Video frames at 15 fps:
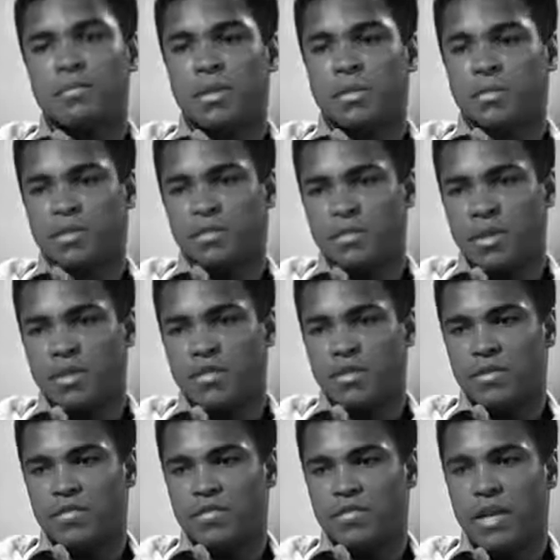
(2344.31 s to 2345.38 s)
many people
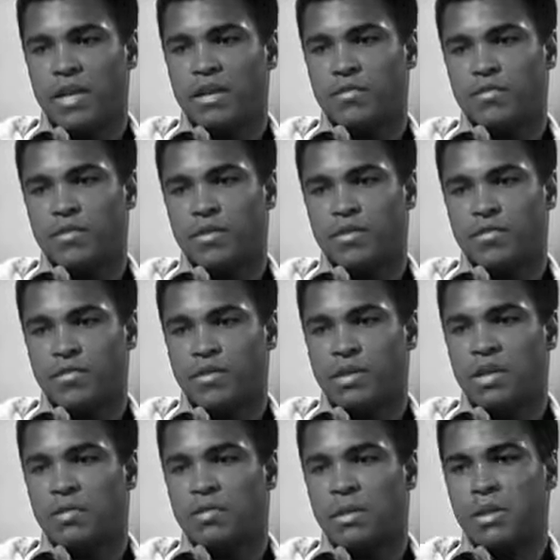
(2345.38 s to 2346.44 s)
believe in fighting for the
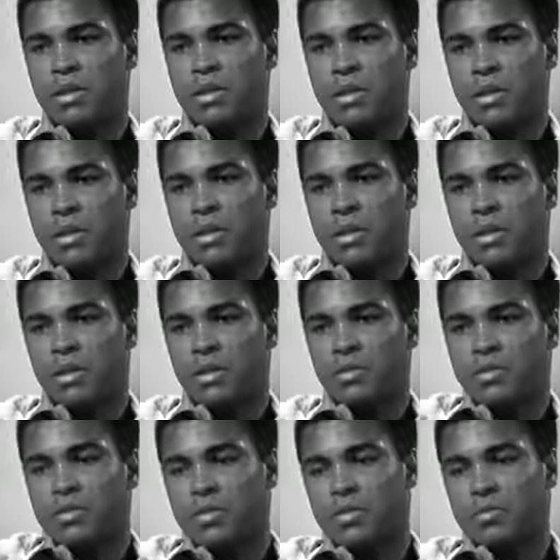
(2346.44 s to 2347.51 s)
freedom, and
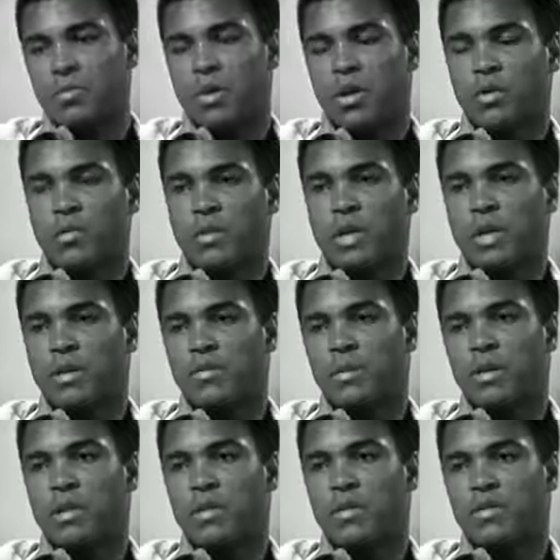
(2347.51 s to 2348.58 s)
this is just part of what
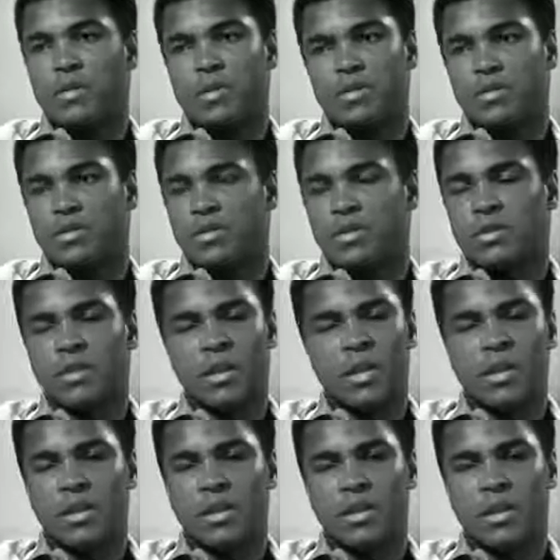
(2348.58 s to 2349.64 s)
I believed. So it's
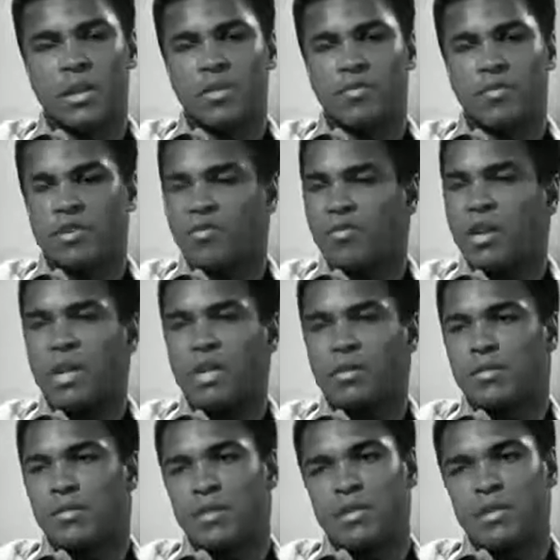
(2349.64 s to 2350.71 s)
nothing that I
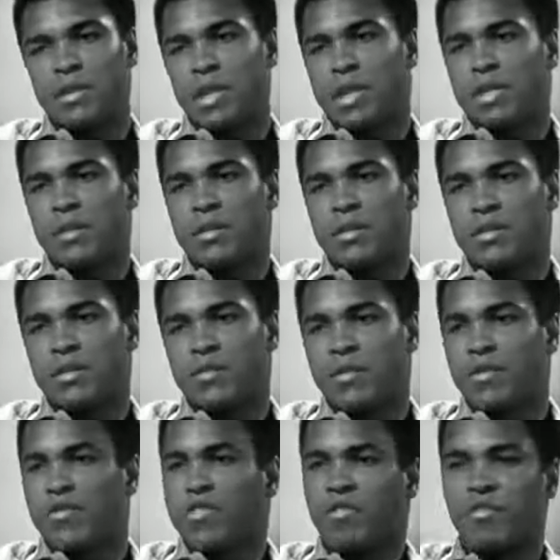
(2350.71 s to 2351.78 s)
regret, not at
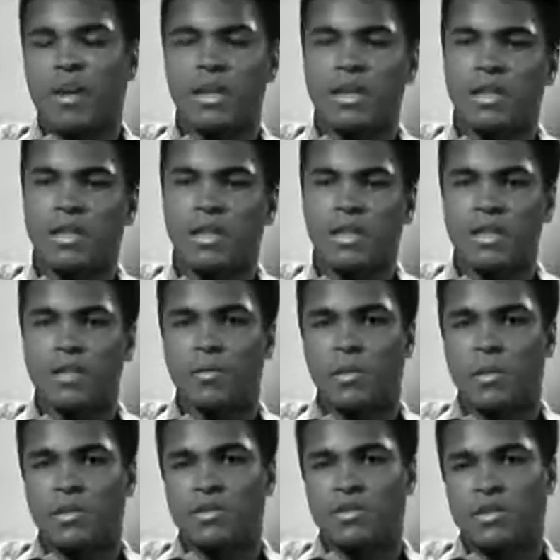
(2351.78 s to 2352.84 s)
all. If I regret it, then
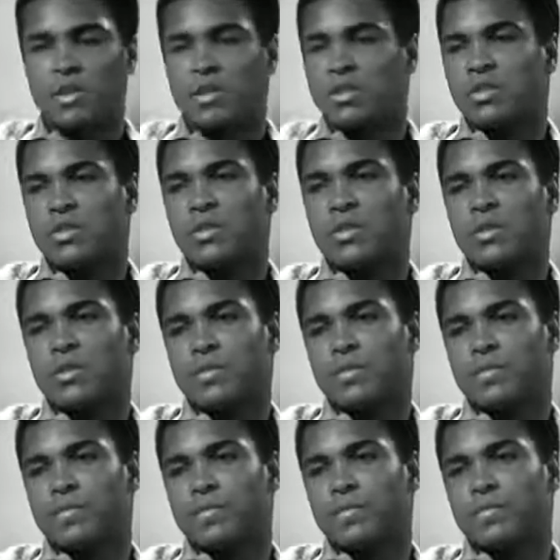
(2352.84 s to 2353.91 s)
it wasn't sincere.
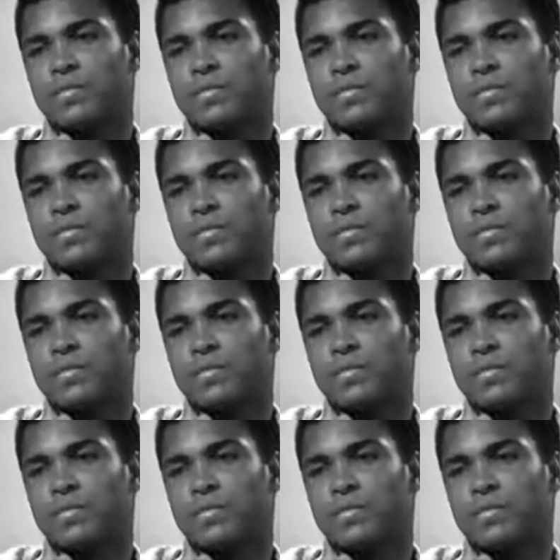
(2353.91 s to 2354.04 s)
